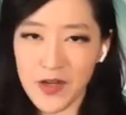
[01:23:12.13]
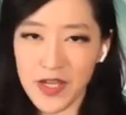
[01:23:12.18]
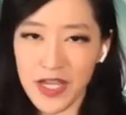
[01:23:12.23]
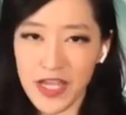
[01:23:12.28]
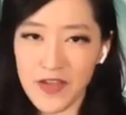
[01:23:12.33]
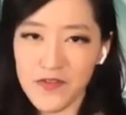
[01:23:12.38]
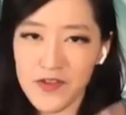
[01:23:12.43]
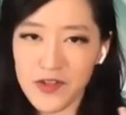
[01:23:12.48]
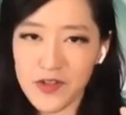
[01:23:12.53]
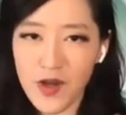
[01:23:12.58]

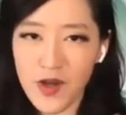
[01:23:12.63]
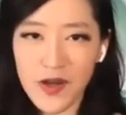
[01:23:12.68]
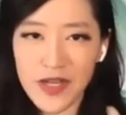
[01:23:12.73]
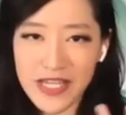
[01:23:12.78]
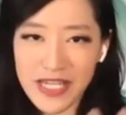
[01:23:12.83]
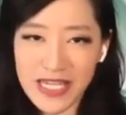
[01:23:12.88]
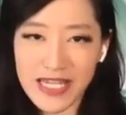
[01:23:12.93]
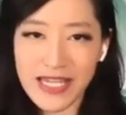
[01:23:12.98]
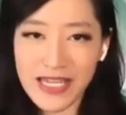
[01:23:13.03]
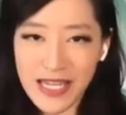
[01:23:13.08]
Okay, if you're
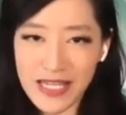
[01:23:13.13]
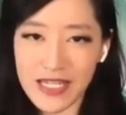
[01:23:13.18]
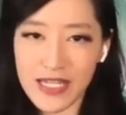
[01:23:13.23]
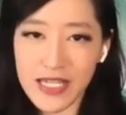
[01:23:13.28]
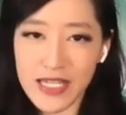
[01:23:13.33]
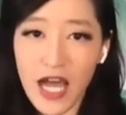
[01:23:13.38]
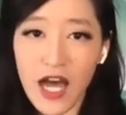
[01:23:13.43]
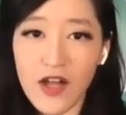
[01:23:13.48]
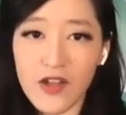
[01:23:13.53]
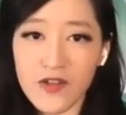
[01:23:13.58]
not eating
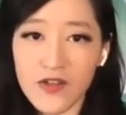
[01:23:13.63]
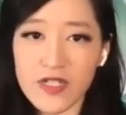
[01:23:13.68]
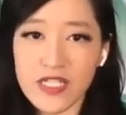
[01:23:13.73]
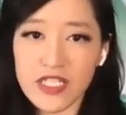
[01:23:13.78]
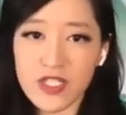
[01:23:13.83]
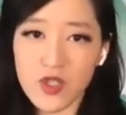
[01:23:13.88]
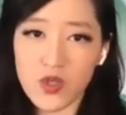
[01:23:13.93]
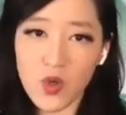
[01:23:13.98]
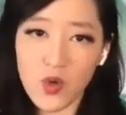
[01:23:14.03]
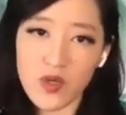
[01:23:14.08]
any
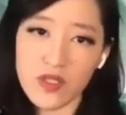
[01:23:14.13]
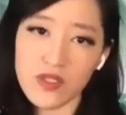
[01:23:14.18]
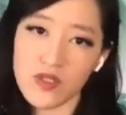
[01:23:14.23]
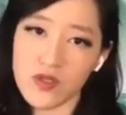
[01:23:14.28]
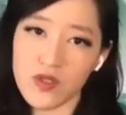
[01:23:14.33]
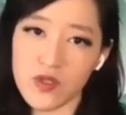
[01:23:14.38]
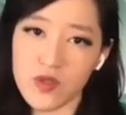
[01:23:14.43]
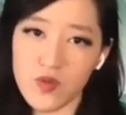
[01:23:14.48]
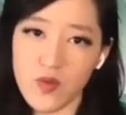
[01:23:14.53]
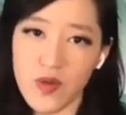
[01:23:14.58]
calories, you're going
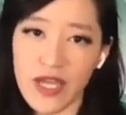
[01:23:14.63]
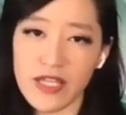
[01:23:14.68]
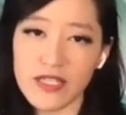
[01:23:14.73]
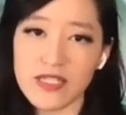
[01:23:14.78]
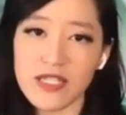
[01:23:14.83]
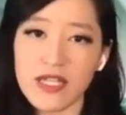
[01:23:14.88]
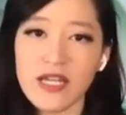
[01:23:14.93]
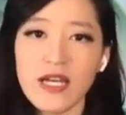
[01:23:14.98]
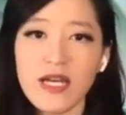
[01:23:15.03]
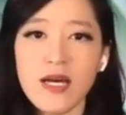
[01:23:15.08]
to lose
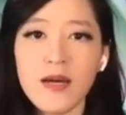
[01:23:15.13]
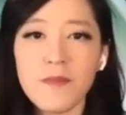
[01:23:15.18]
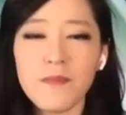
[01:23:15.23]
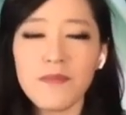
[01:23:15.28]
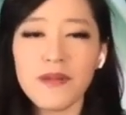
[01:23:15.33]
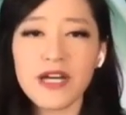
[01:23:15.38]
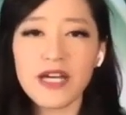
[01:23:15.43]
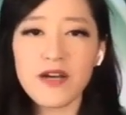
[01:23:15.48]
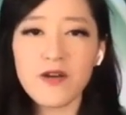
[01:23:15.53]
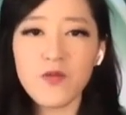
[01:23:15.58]
weight.
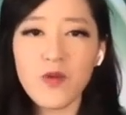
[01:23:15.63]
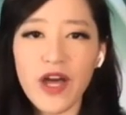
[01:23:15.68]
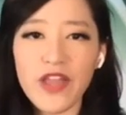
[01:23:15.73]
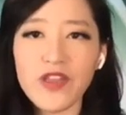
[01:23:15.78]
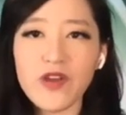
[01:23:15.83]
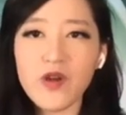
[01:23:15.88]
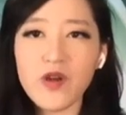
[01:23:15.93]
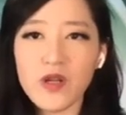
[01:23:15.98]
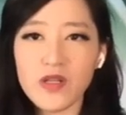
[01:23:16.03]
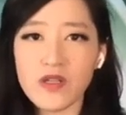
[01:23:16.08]
But
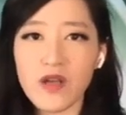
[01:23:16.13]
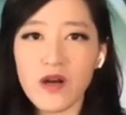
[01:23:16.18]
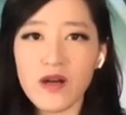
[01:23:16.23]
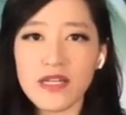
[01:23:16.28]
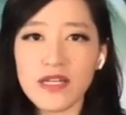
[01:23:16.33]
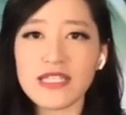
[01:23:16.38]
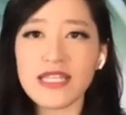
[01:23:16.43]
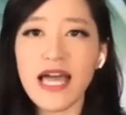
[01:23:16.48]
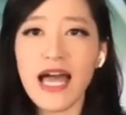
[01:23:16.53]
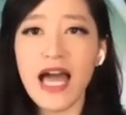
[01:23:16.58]
whether or
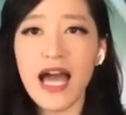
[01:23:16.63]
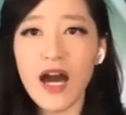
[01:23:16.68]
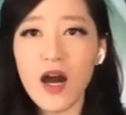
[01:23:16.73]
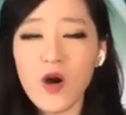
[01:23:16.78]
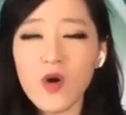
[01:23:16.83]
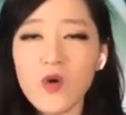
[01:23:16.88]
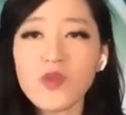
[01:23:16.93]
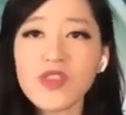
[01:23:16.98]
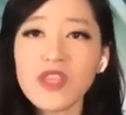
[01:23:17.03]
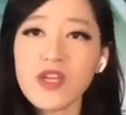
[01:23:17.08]
not it's a
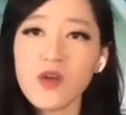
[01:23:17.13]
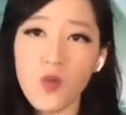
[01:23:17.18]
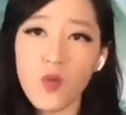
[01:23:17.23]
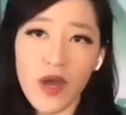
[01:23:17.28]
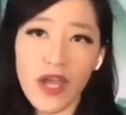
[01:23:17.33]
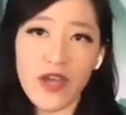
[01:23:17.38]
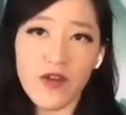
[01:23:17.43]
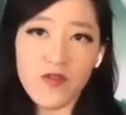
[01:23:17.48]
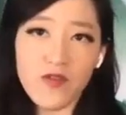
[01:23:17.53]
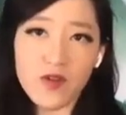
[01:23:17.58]
healthy
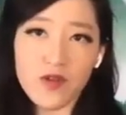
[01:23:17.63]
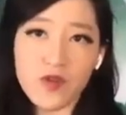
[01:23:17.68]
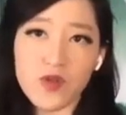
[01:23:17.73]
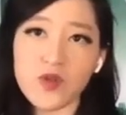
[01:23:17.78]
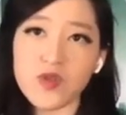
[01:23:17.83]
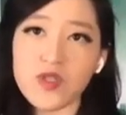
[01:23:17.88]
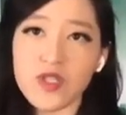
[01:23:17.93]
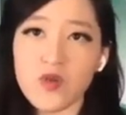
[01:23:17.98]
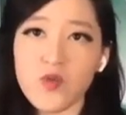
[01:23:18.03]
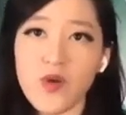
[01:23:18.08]
way for
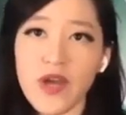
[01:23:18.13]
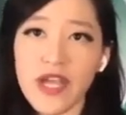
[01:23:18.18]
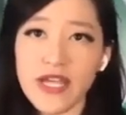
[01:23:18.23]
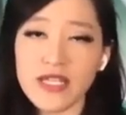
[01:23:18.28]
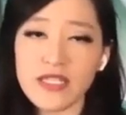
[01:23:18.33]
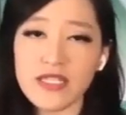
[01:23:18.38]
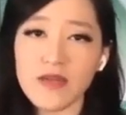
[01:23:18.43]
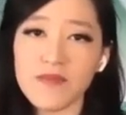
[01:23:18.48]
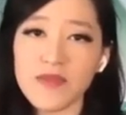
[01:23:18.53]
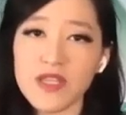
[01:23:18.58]
losing
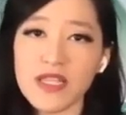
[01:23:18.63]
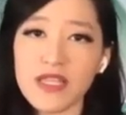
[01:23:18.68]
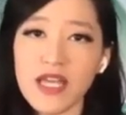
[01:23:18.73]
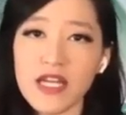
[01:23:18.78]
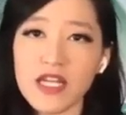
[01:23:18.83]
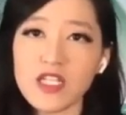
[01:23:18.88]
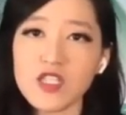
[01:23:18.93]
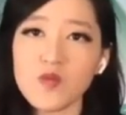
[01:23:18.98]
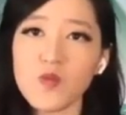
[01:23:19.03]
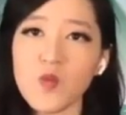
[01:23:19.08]
weight is something
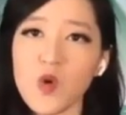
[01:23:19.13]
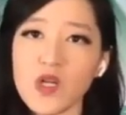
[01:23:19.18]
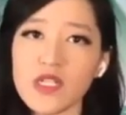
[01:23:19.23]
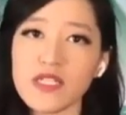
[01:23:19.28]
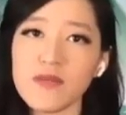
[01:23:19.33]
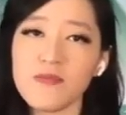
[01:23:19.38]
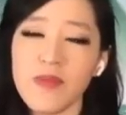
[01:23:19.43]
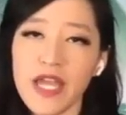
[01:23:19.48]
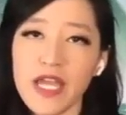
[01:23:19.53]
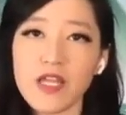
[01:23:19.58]
that is more
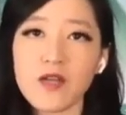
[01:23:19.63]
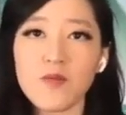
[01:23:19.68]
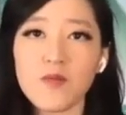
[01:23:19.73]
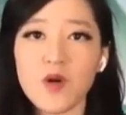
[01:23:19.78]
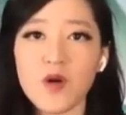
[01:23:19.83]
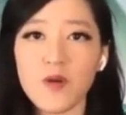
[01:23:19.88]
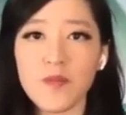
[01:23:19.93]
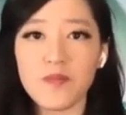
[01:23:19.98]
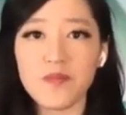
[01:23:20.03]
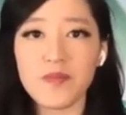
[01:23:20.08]

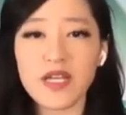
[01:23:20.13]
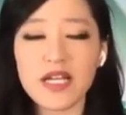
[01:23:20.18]
debatable.